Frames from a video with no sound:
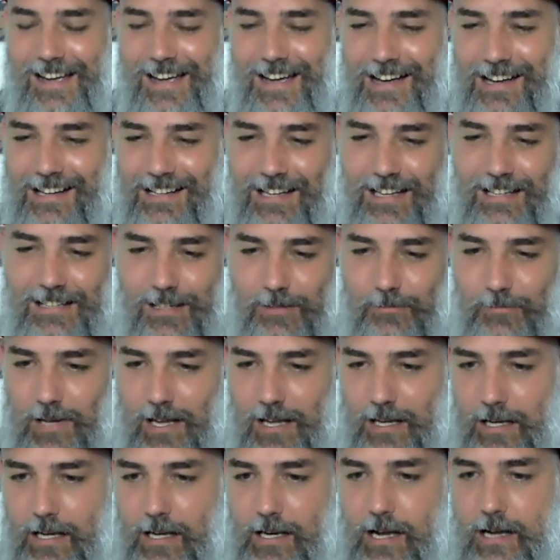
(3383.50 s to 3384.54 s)
Unless I'm
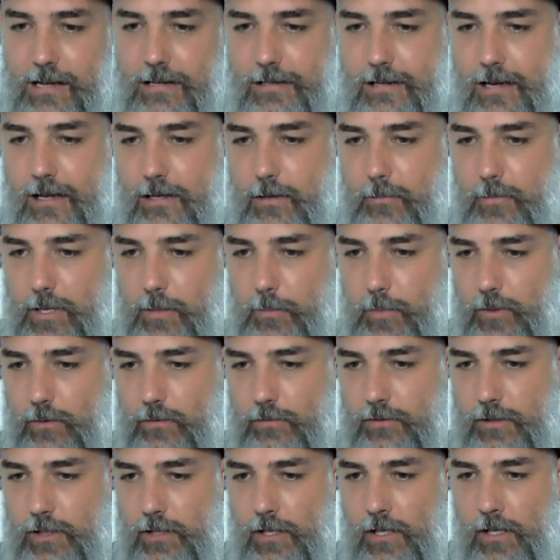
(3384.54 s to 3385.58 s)
playing against other people.
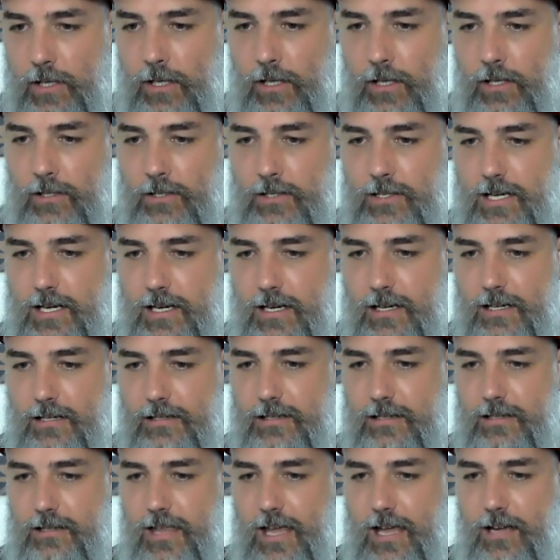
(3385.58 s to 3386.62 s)

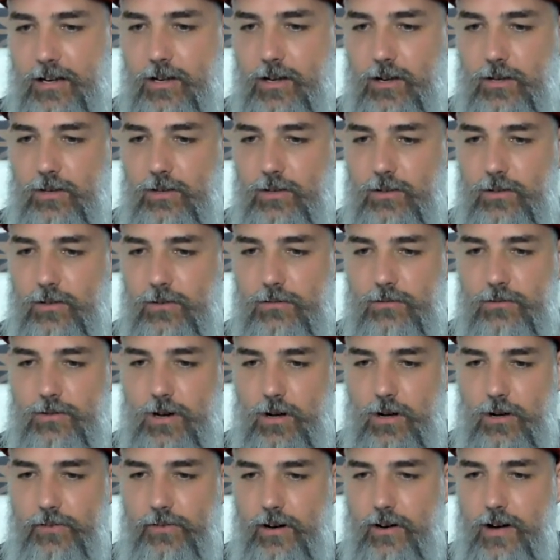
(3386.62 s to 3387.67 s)
Cheers. Thank you,
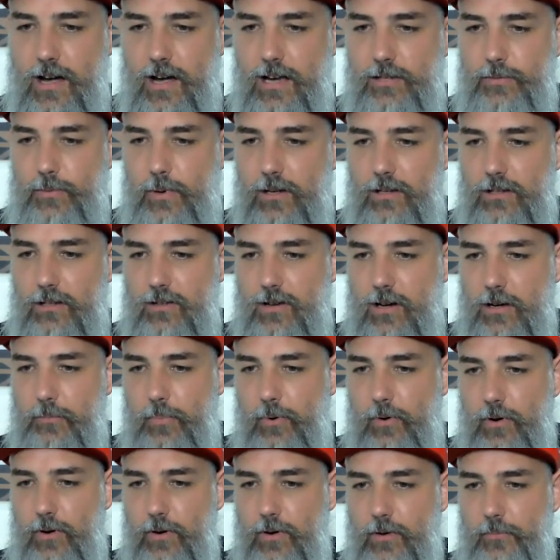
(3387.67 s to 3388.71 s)
Scholl von Rensburg, Shot
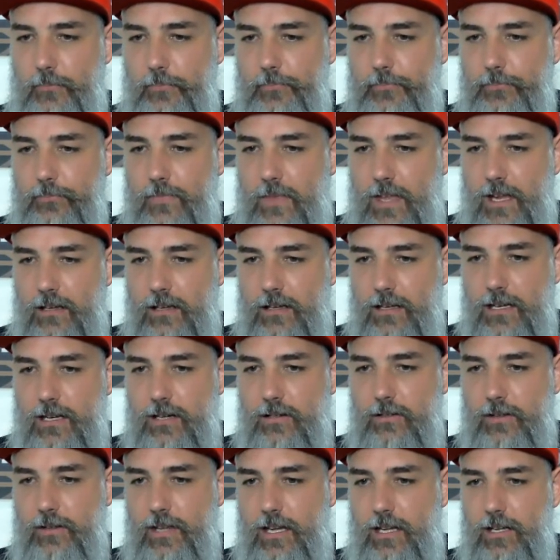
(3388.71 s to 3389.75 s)
Brew.
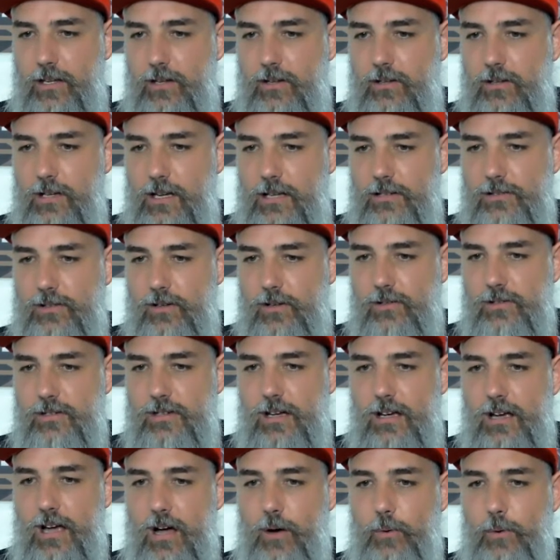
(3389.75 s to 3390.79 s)
Neil, thank you. Les
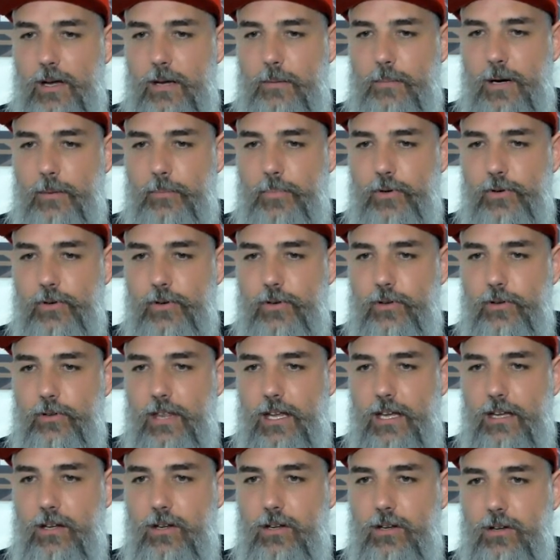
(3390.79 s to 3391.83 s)
Sosa, I wear my brew.
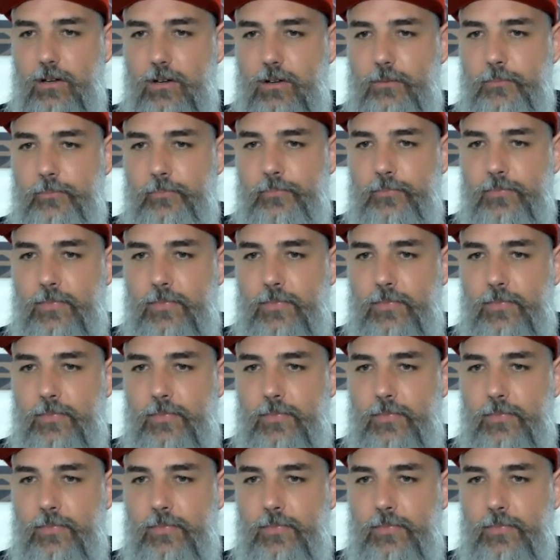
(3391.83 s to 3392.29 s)
Thank you.